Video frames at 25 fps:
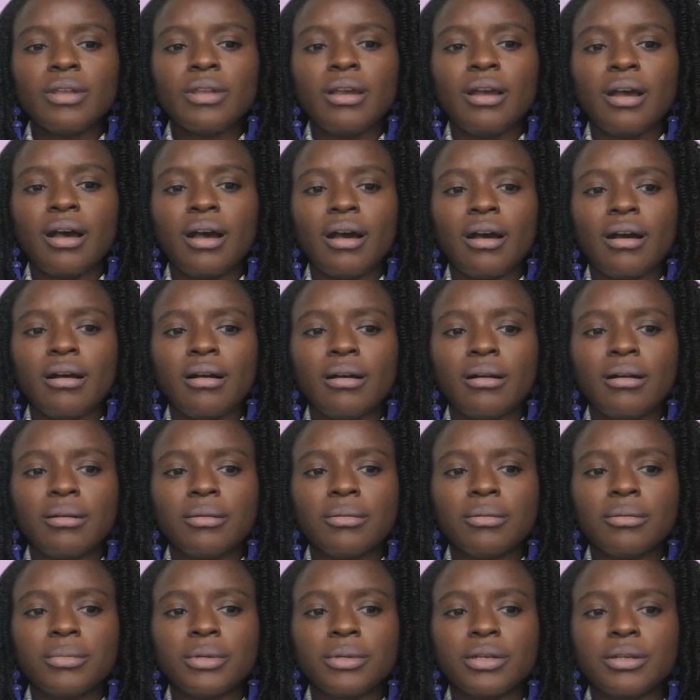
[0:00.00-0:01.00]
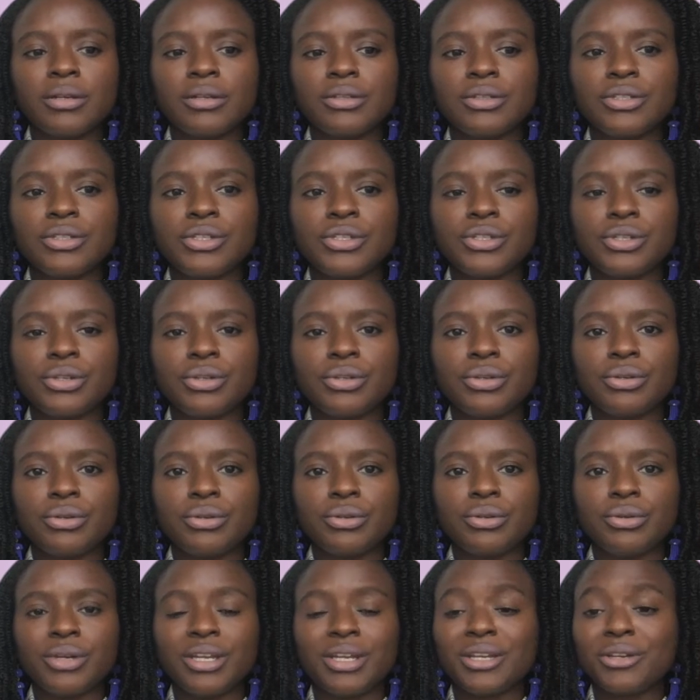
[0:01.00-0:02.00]
um,
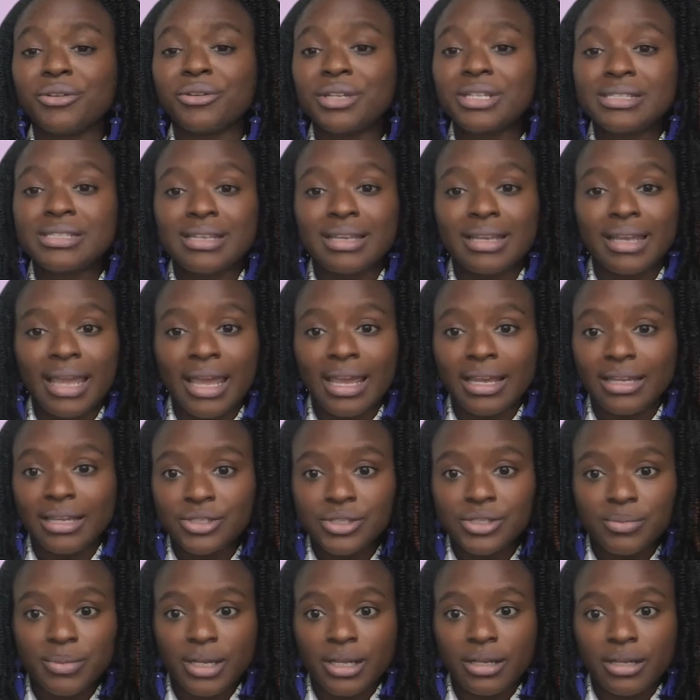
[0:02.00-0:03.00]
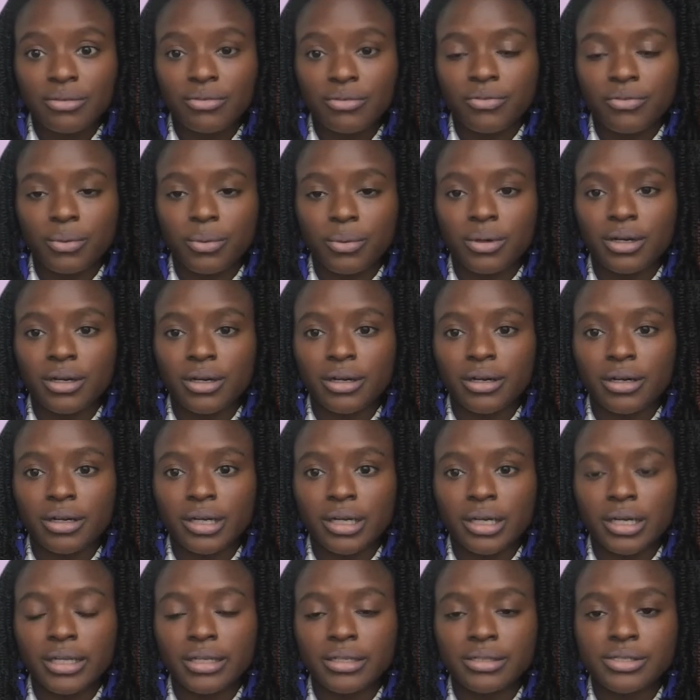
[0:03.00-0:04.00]
to increase engagement
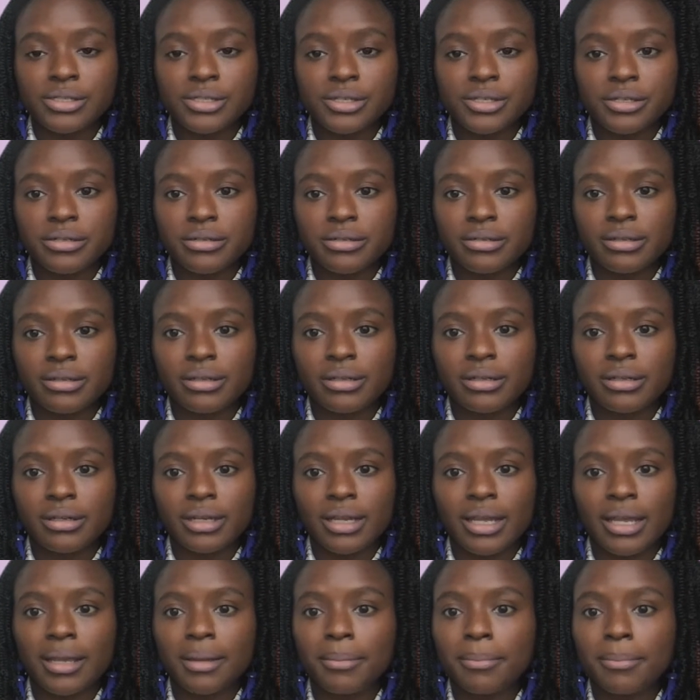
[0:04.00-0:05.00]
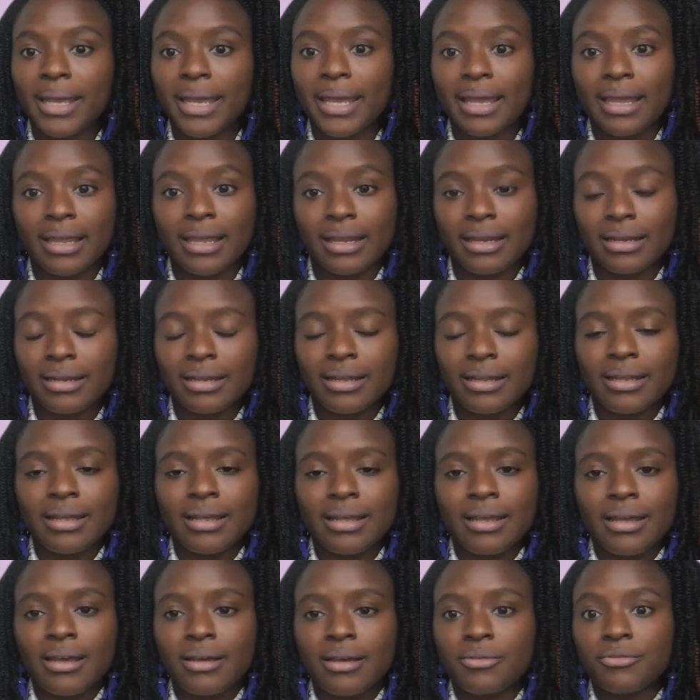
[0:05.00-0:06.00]
for a certain campaign,
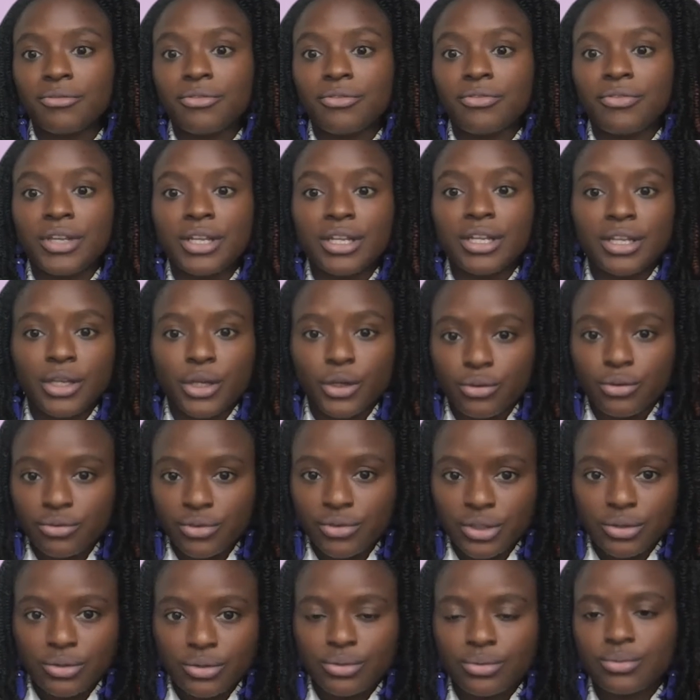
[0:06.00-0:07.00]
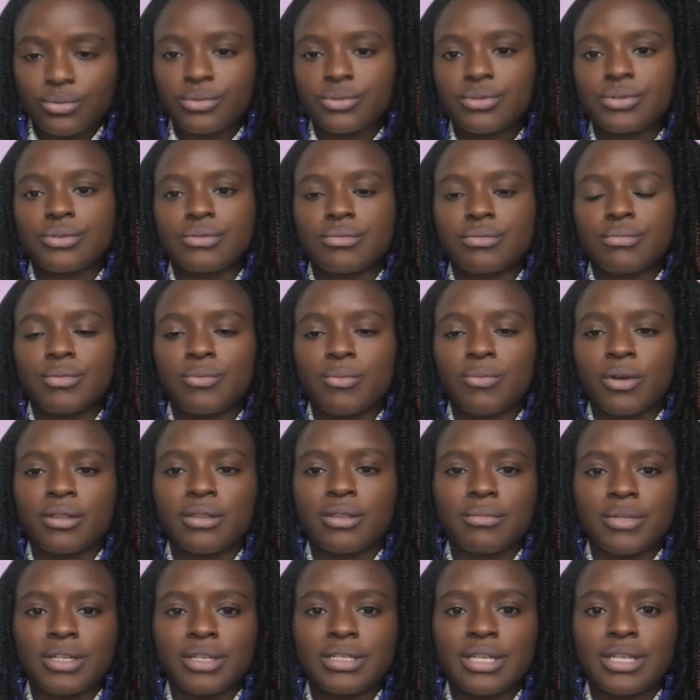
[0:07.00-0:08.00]
video views. You want
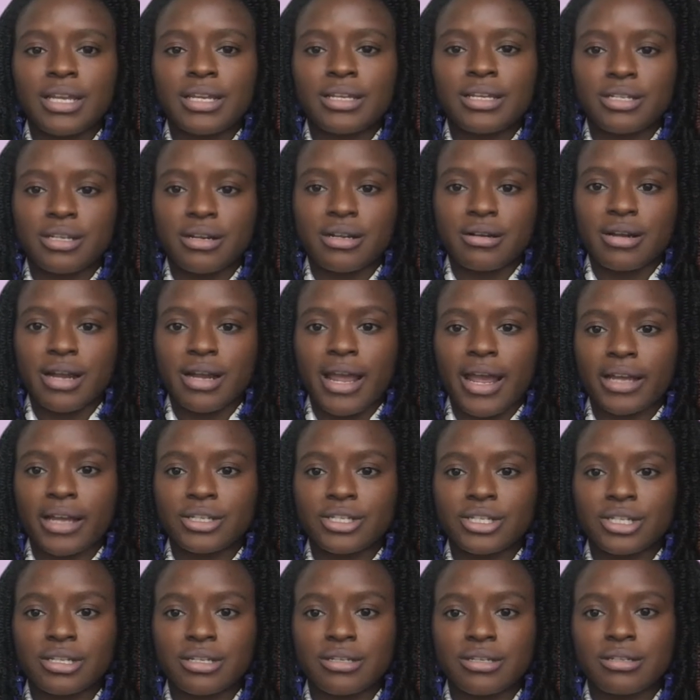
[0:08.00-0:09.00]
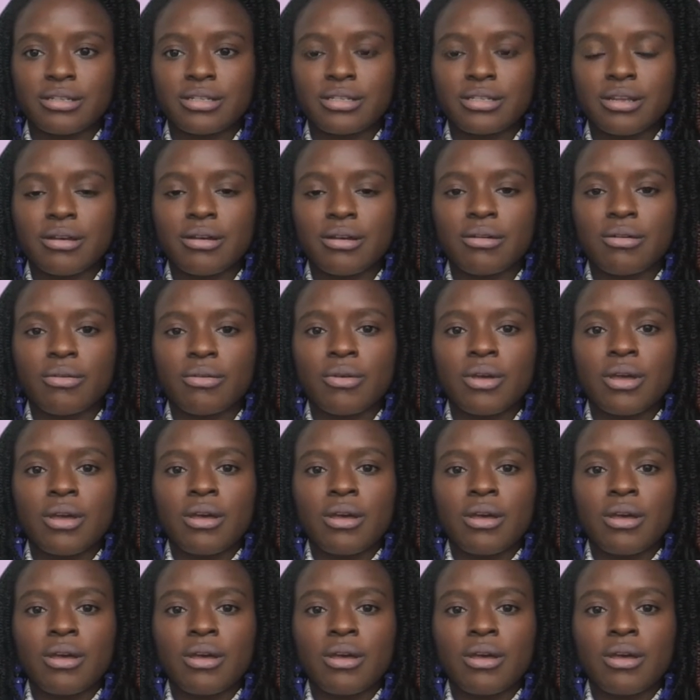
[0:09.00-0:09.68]
them to take a certain action. So